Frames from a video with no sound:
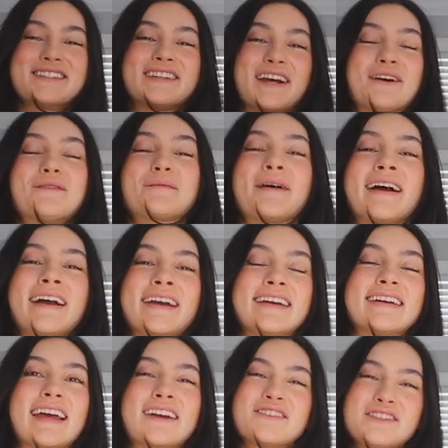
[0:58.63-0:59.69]
share
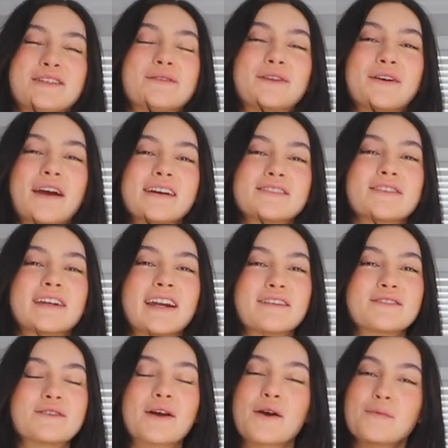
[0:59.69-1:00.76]
my energy with you guys right now.
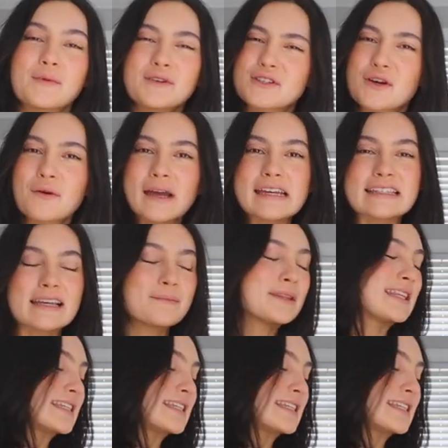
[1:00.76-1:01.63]
So I hope you're soaking some of